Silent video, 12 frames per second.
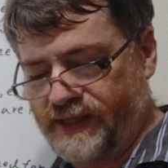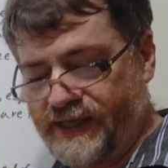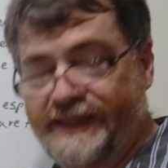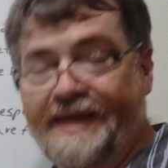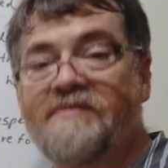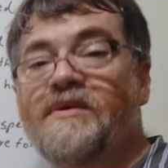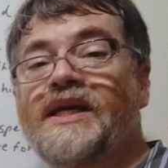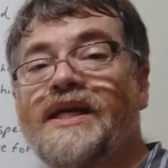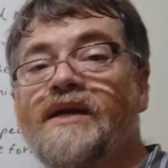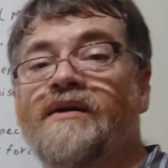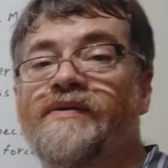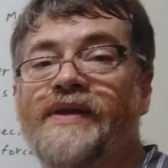that they mean
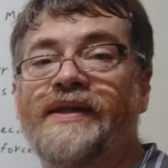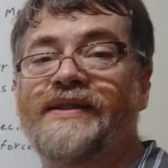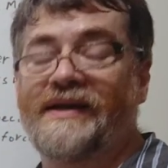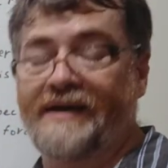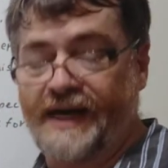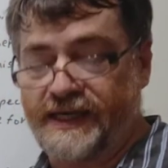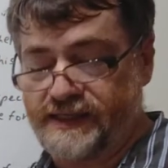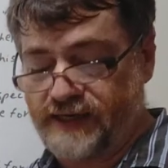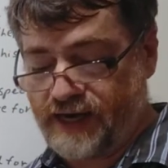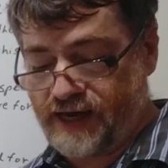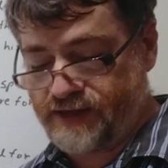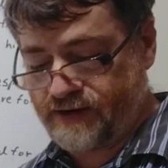here, that they're not
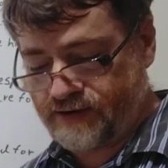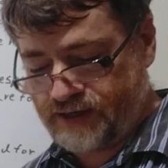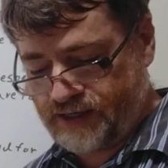together.